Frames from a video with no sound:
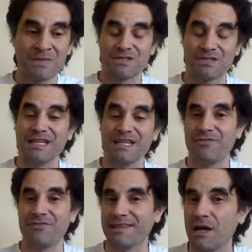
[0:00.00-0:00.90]
despite the
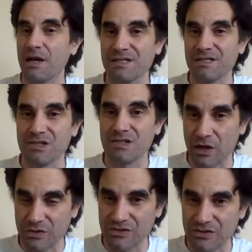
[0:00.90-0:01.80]
fact that I wasn't
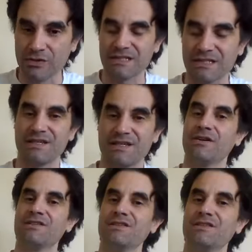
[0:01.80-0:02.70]
supposed to,
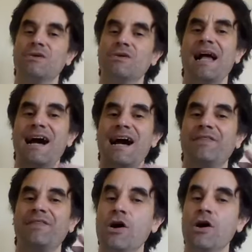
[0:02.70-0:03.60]
etc. And so how
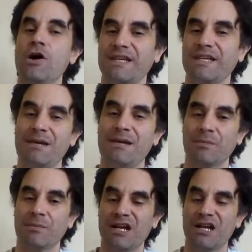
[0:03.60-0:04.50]
they overcame the
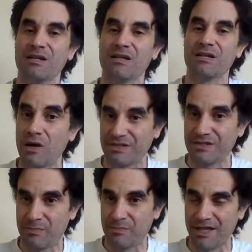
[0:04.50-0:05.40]
oppression
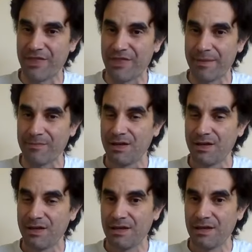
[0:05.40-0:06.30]
imposed upon them
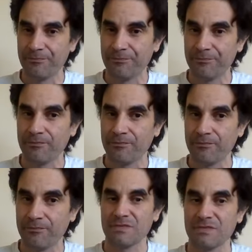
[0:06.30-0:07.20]

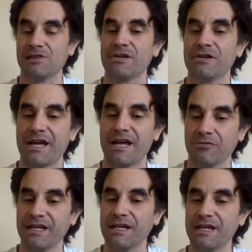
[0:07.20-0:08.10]
to learn how to
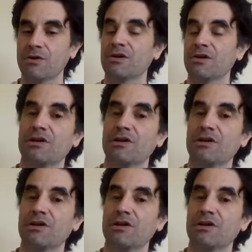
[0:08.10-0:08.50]
read or to